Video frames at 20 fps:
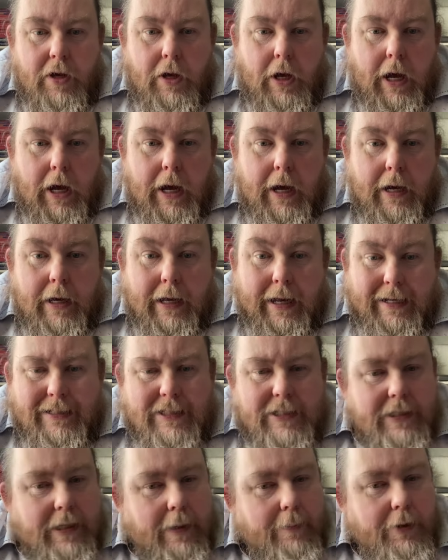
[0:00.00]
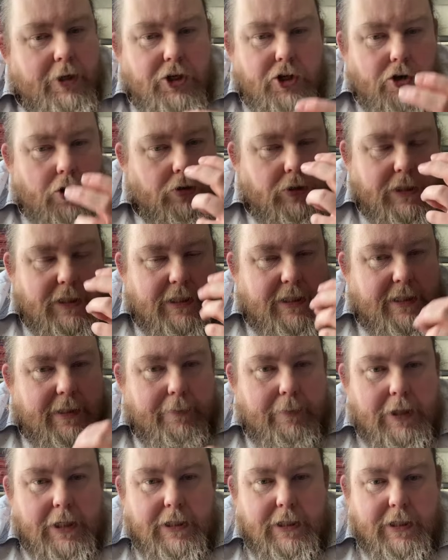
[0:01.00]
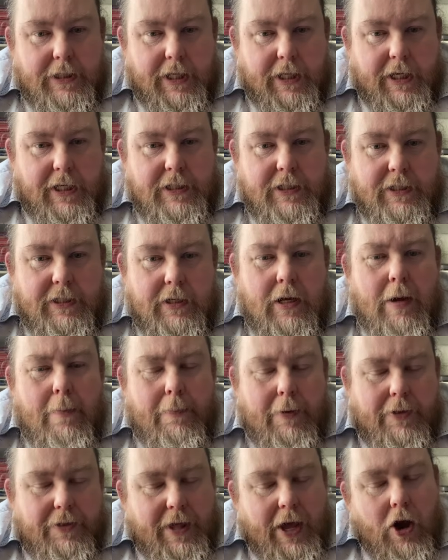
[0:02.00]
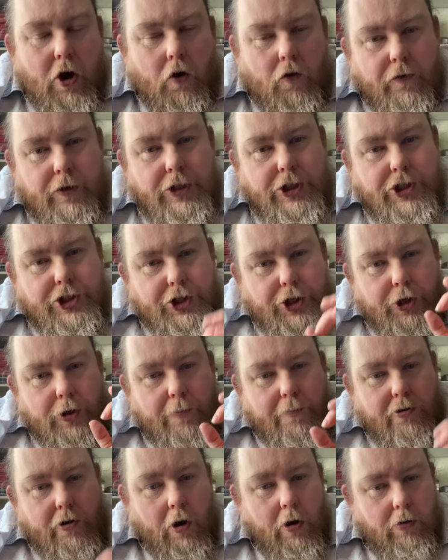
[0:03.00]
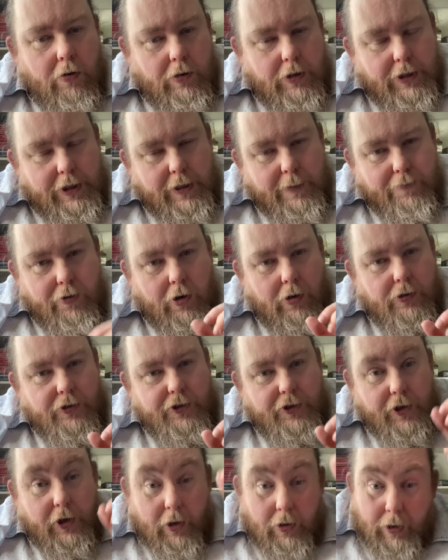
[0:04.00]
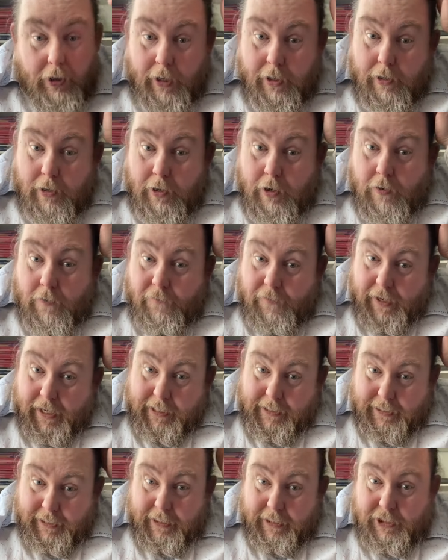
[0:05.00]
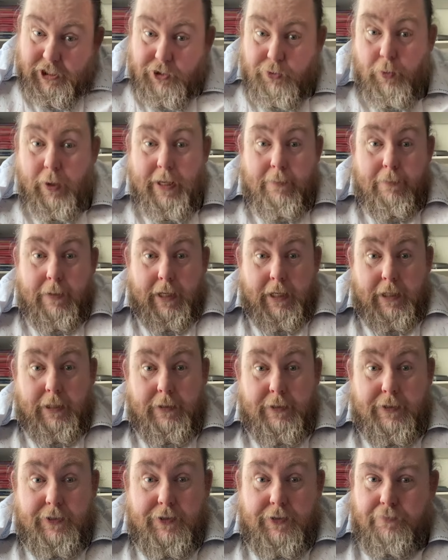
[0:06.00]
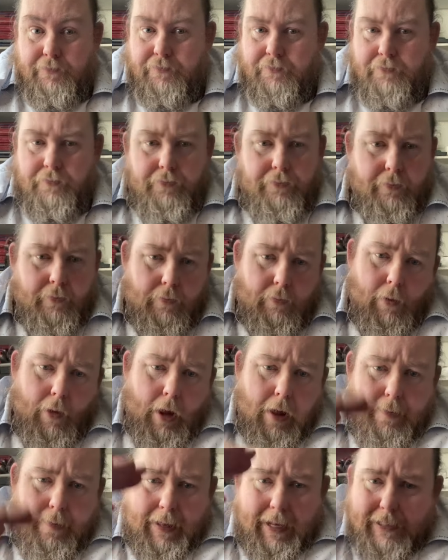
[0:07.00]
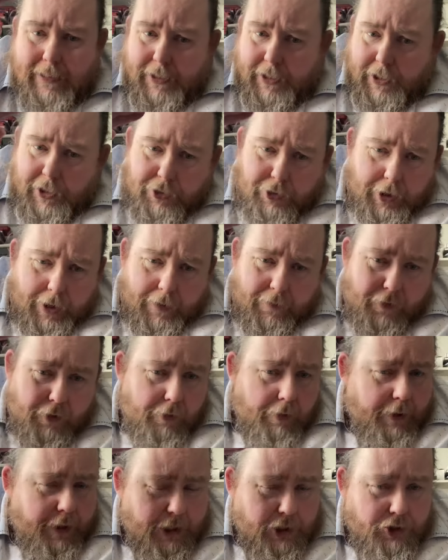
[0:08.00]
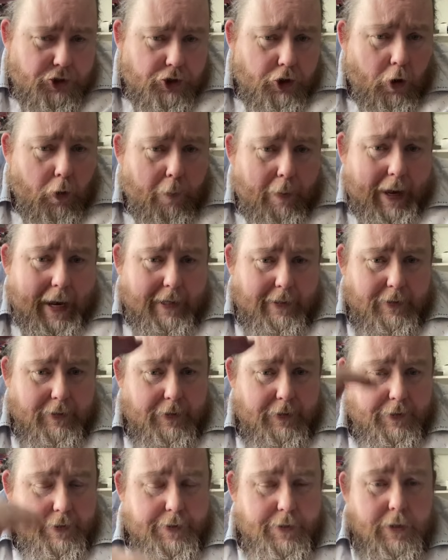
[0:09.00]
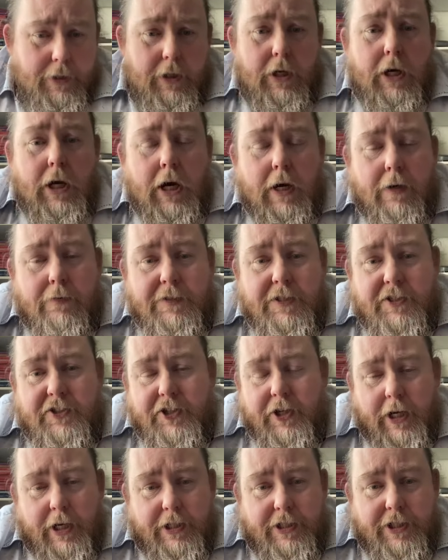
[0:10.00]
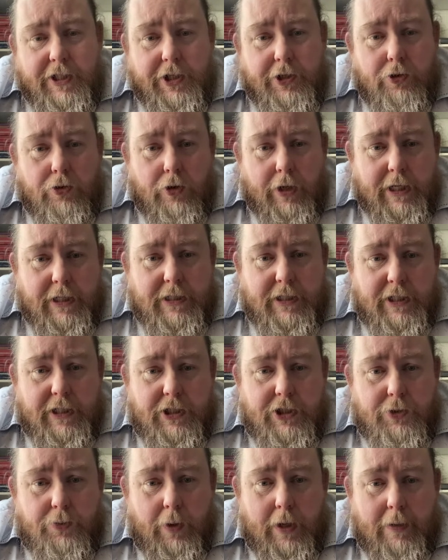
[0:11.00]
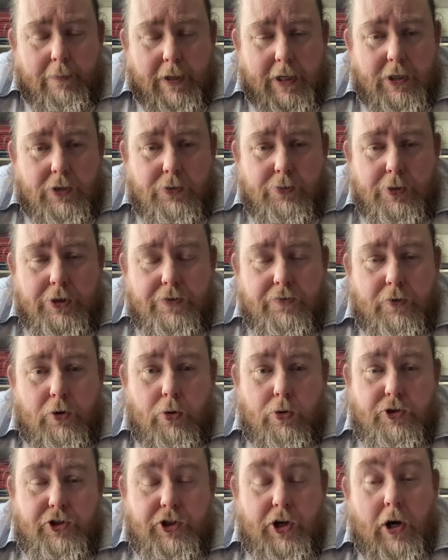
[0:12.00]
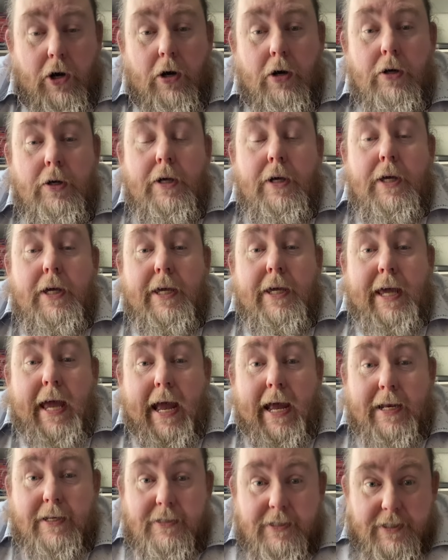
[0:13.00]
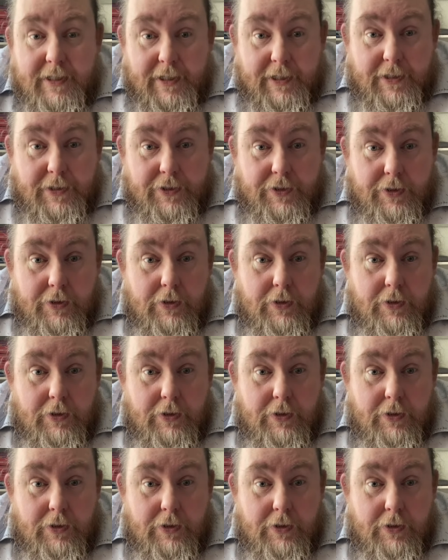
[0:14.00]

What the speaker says: and some are not dissimilar to this, but they're often two-pronged, and the prongs are longer, for eating sweetmeats. And that's if you're at the top end of society, you're eating sweetmeats, which of course are candied